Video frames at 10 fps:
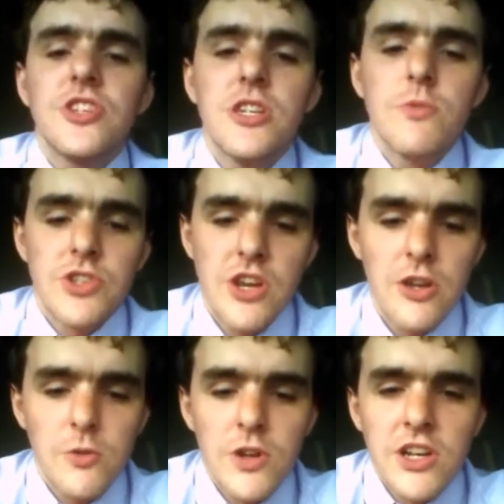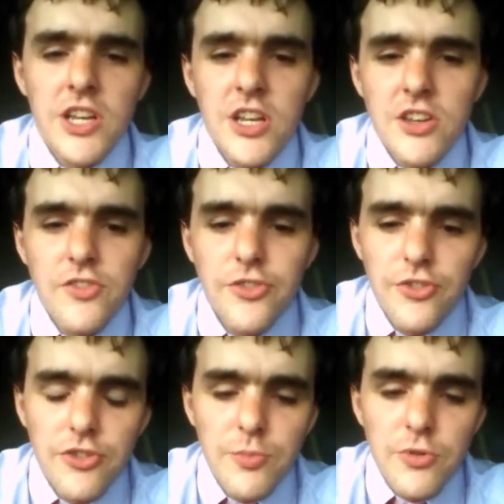He was only
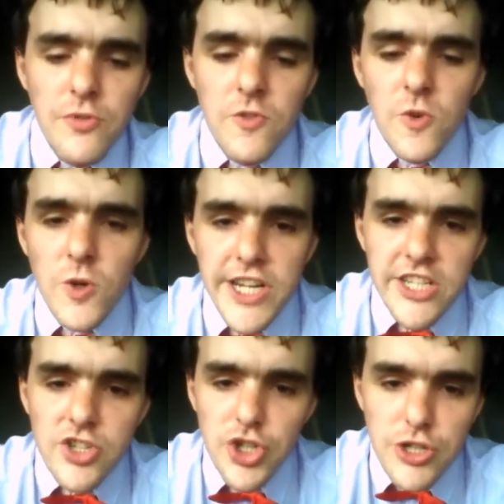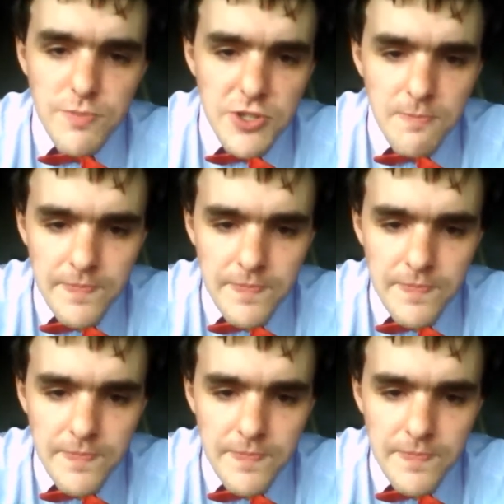suitable for desk jobs.